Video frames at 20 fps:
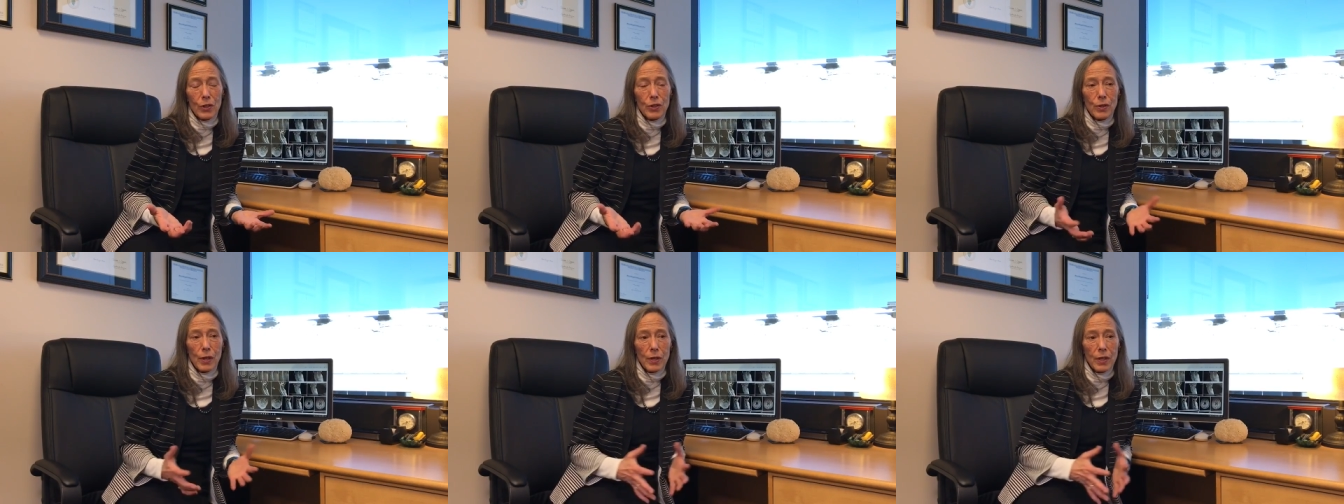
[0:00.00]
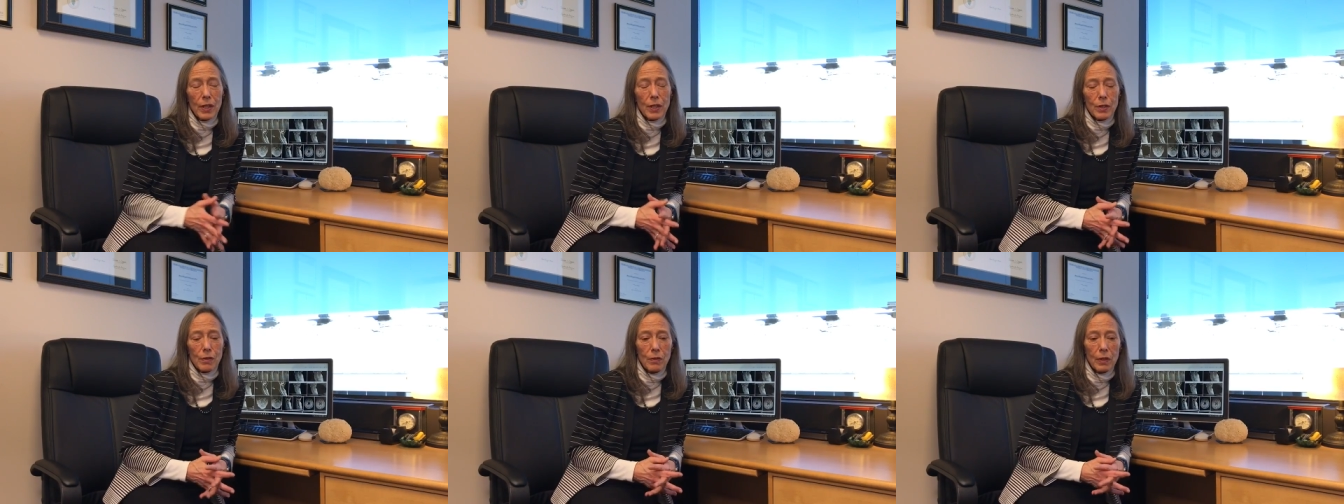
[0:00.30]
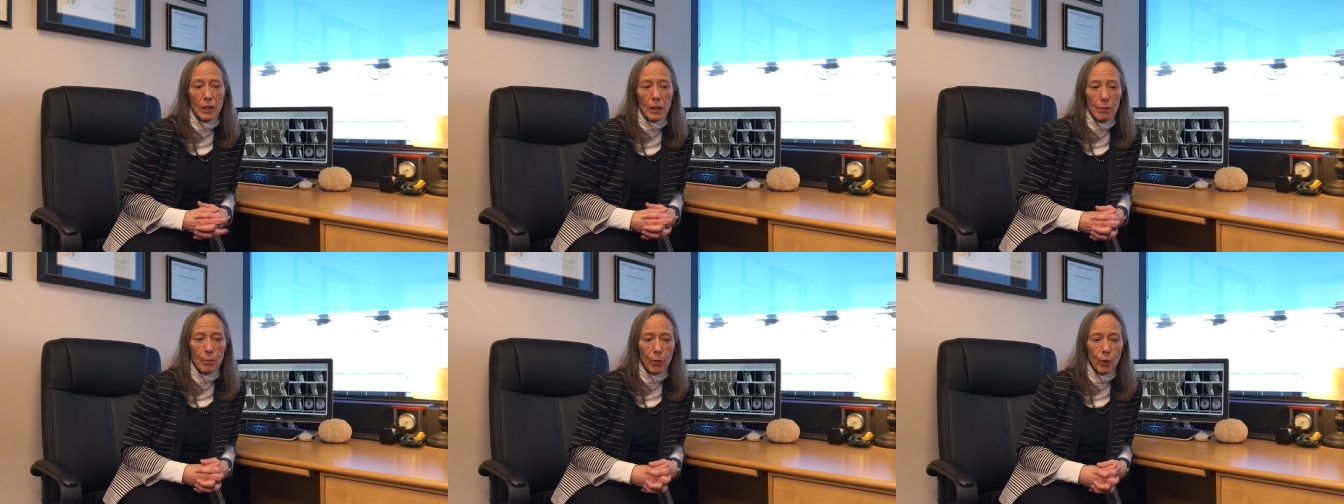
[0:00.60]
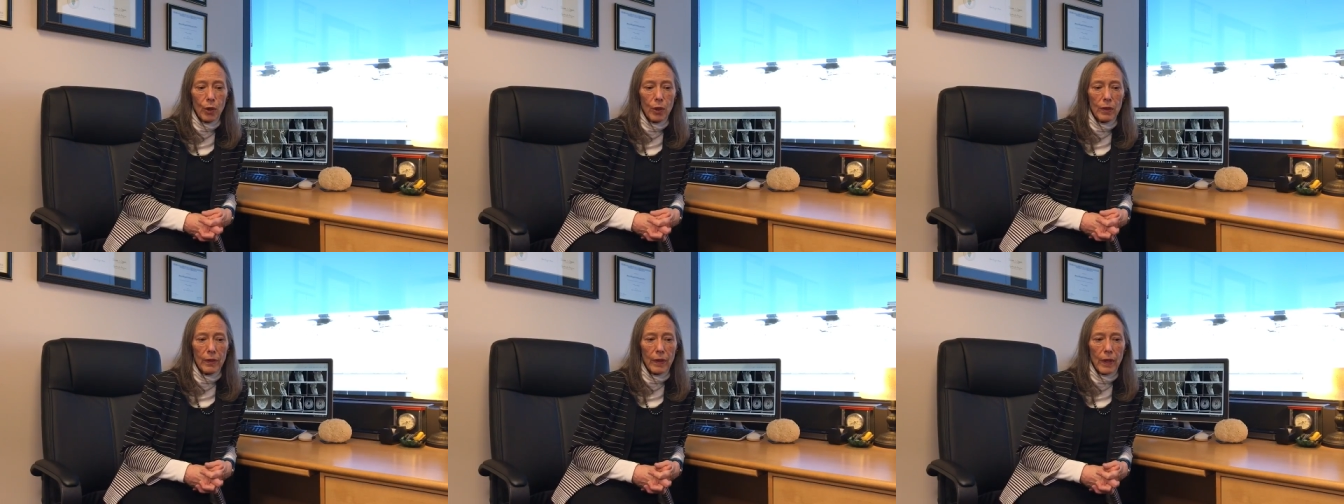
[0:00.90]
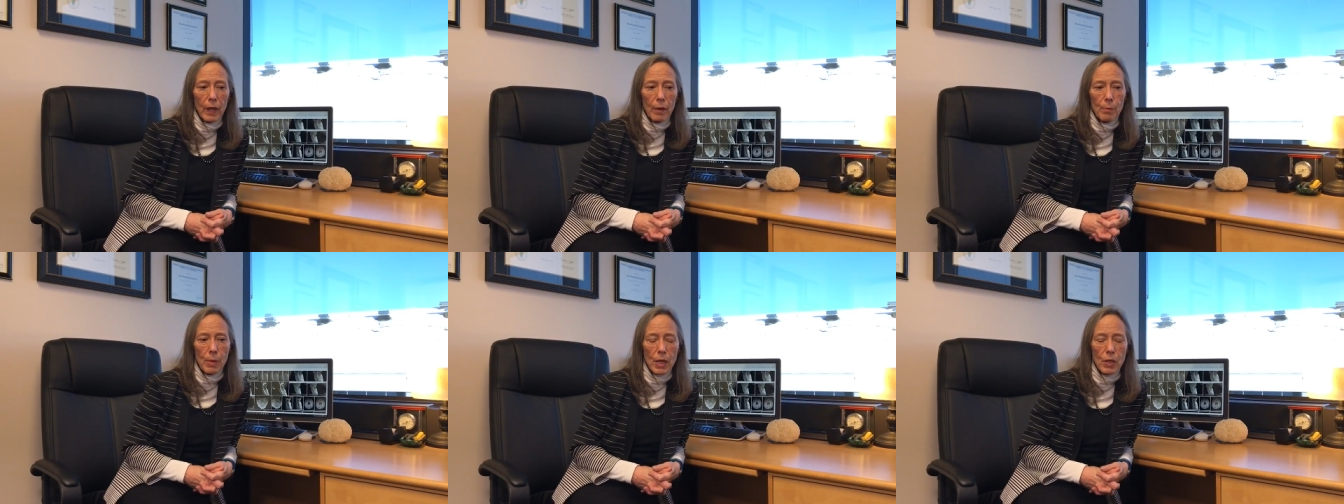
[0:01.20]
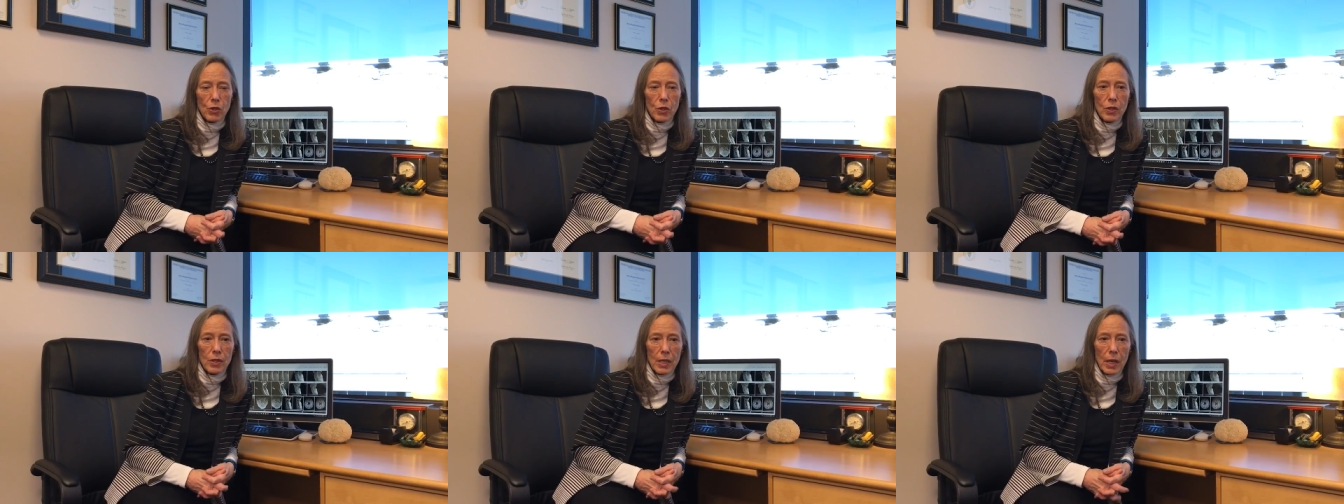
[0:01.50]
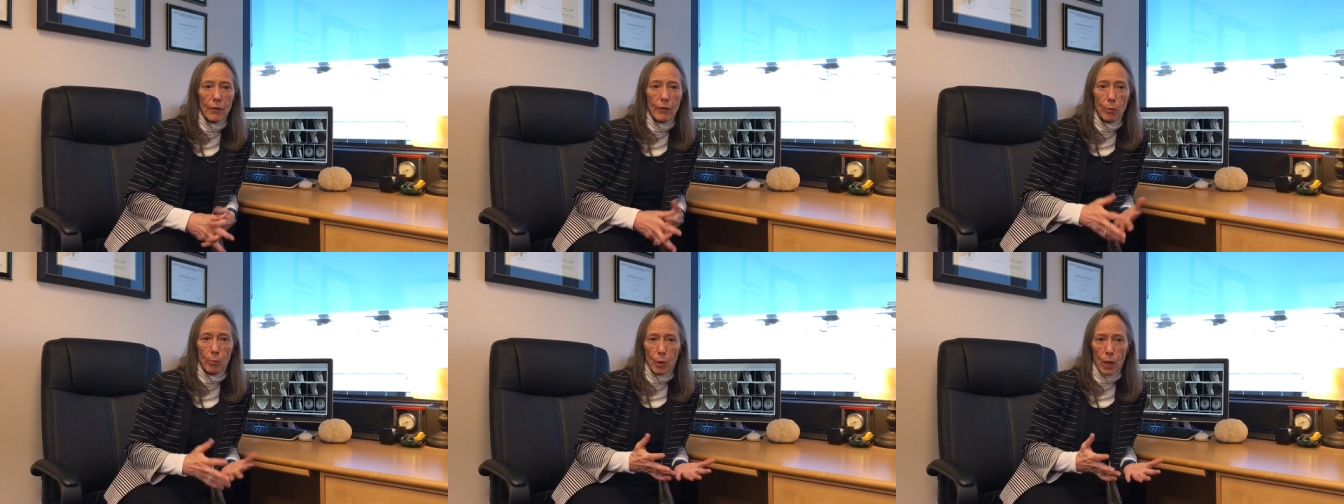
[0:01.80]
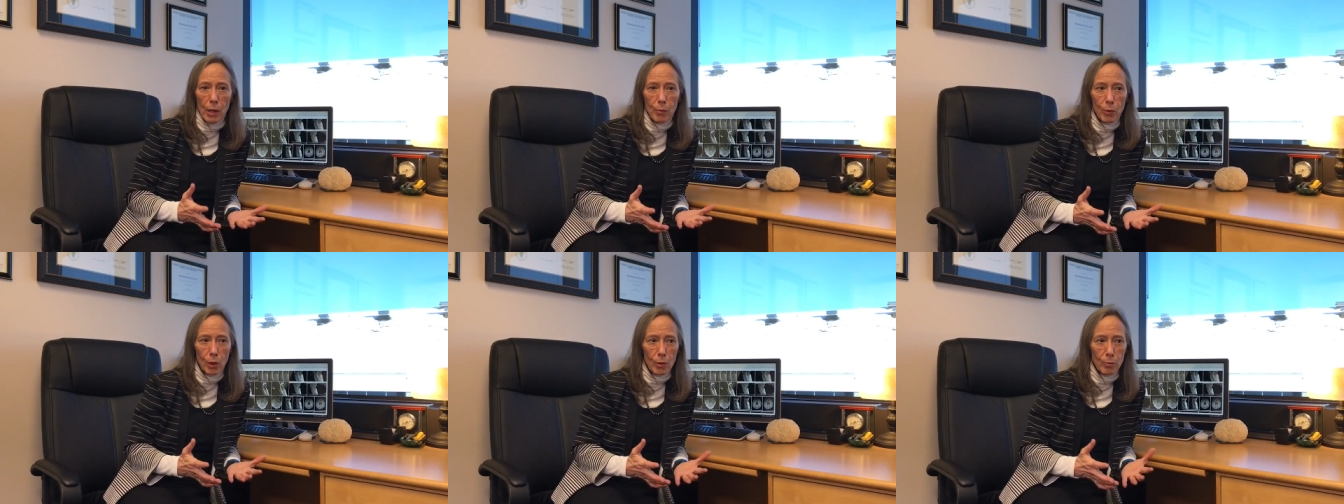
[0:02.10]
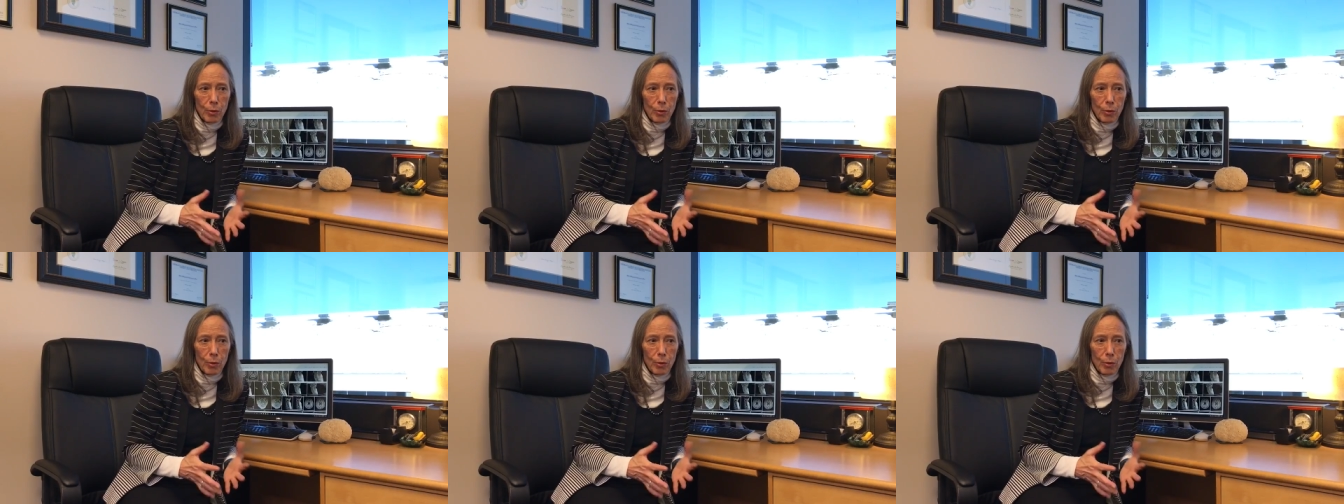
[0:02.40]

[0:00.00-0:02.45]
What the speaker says: So I think it's really important that patients have a primary